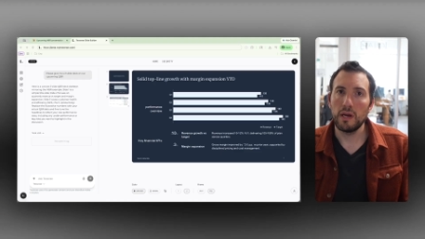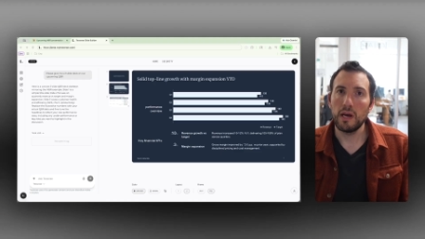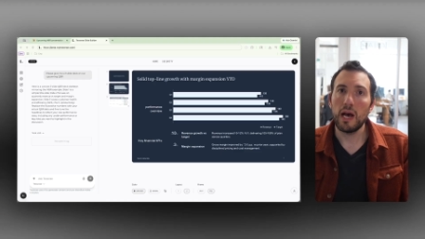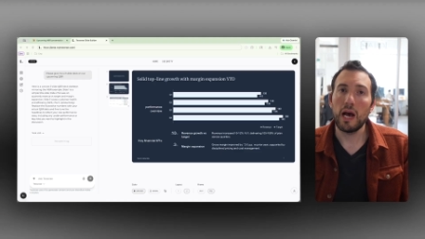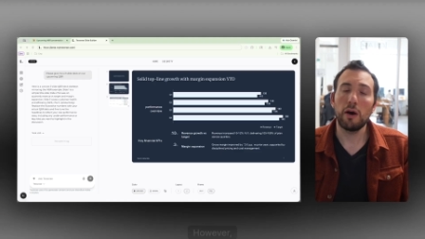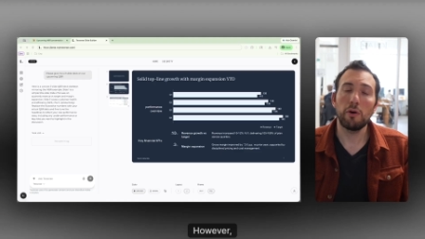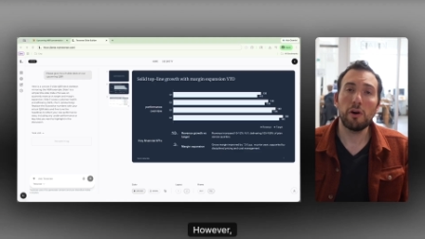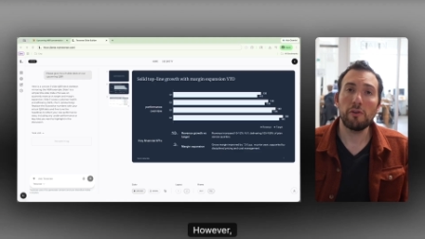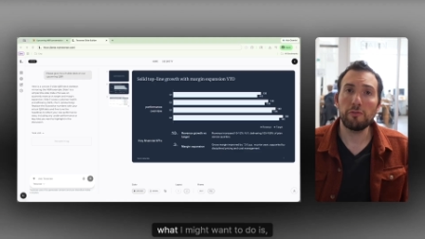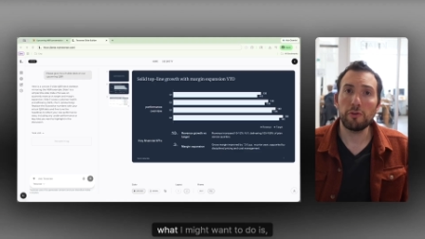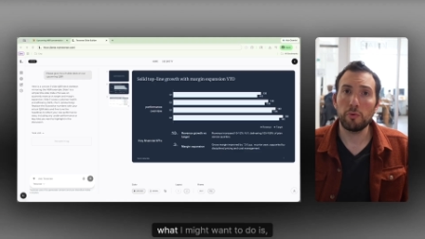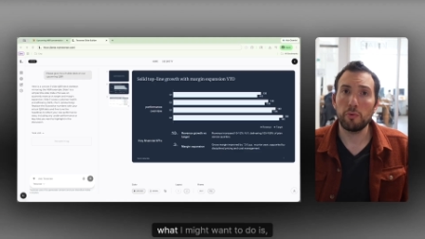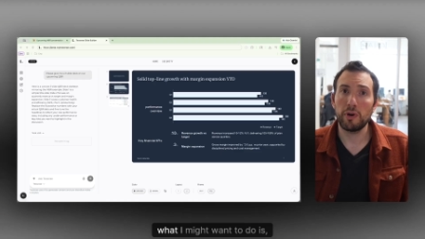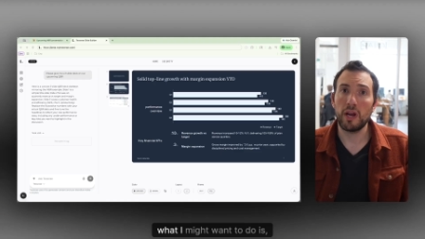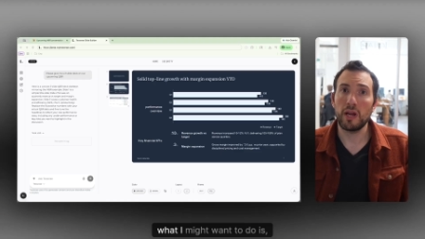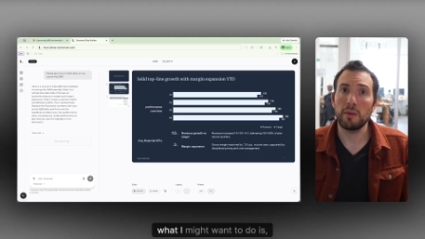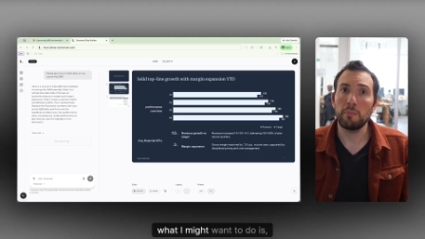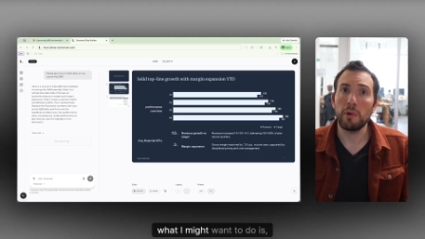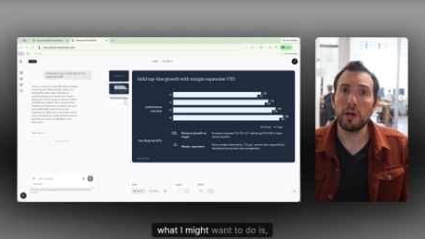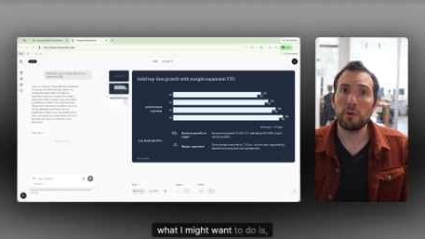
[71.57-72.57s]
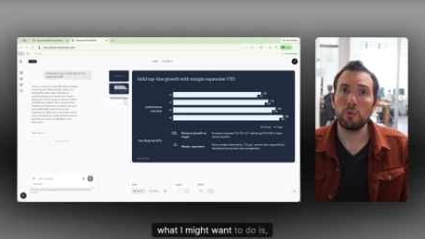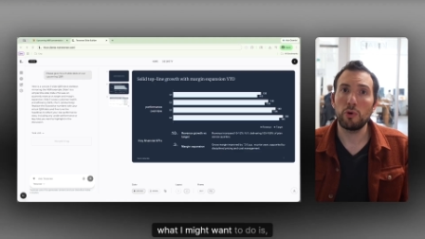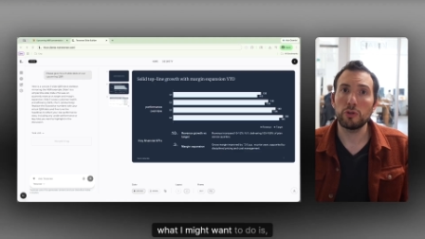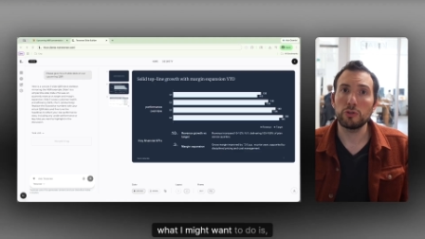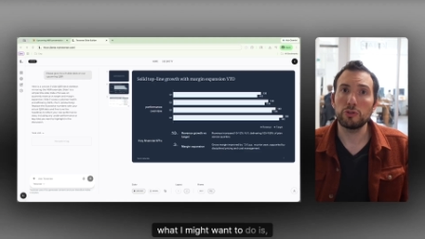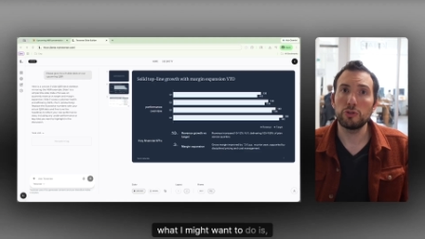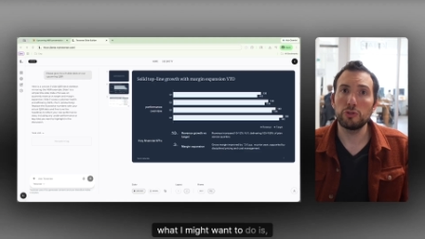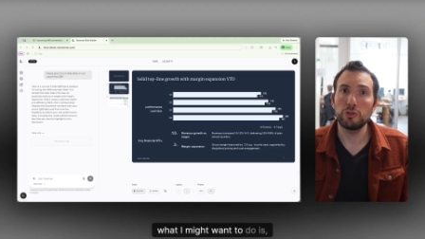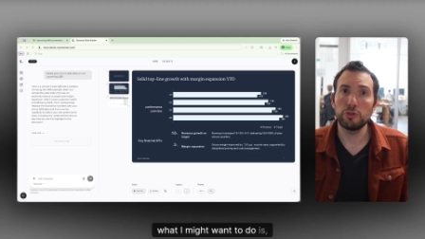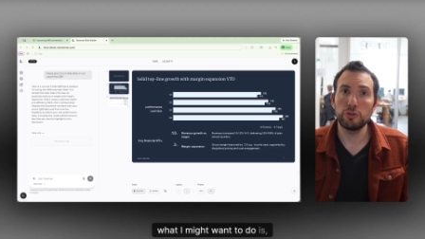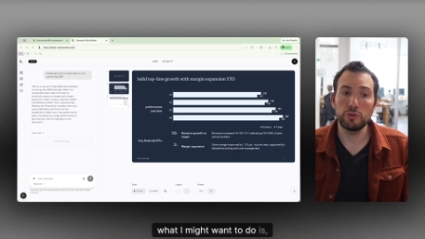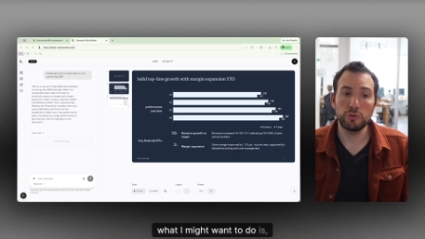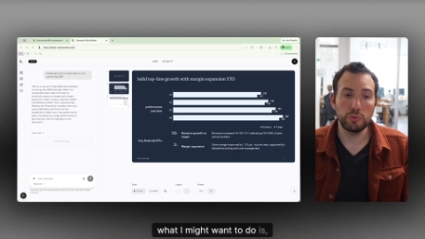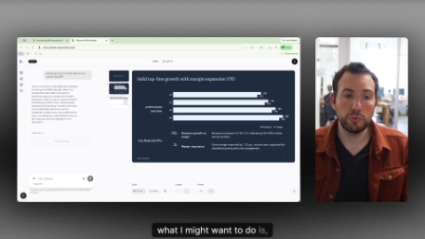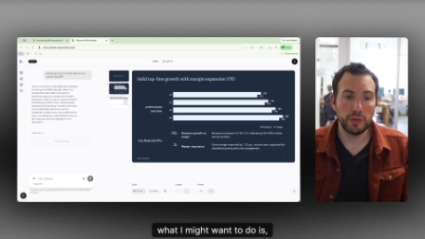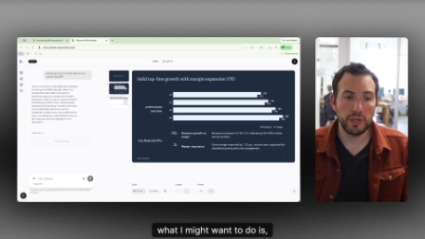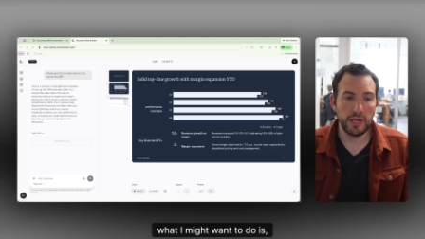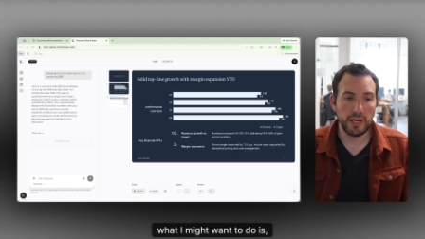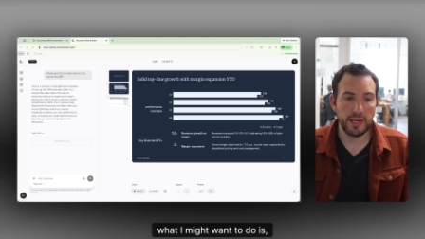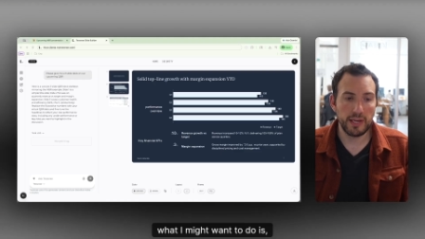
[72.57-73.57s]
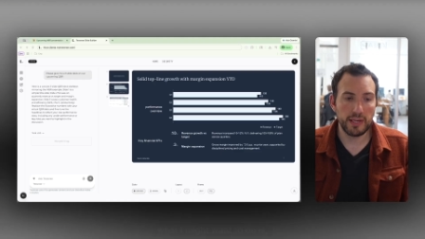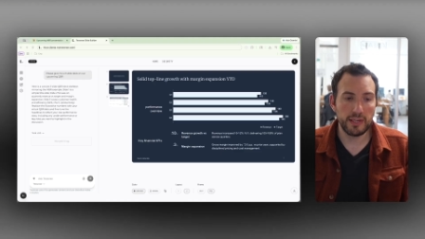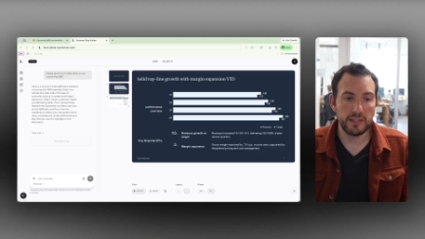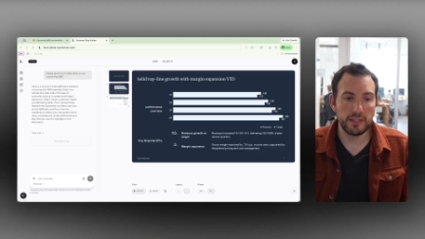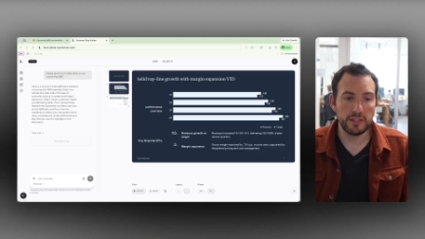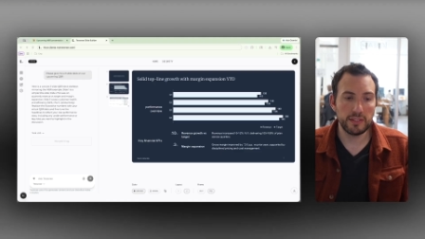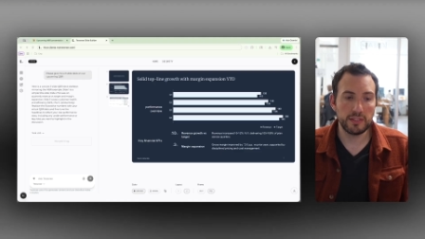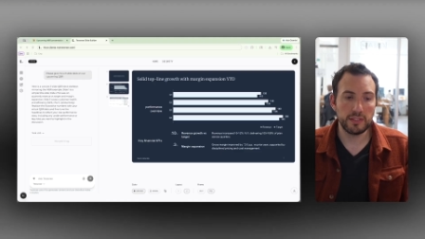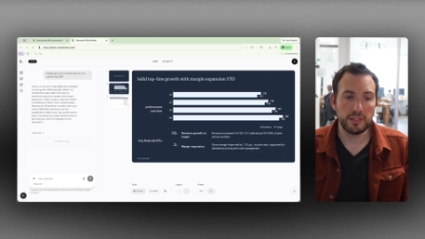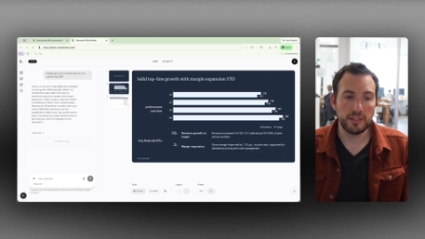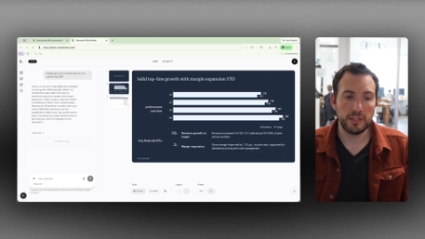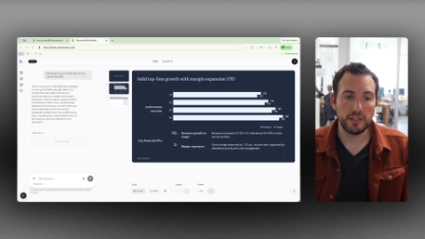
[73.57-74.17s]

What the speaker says: However, what I might want to do is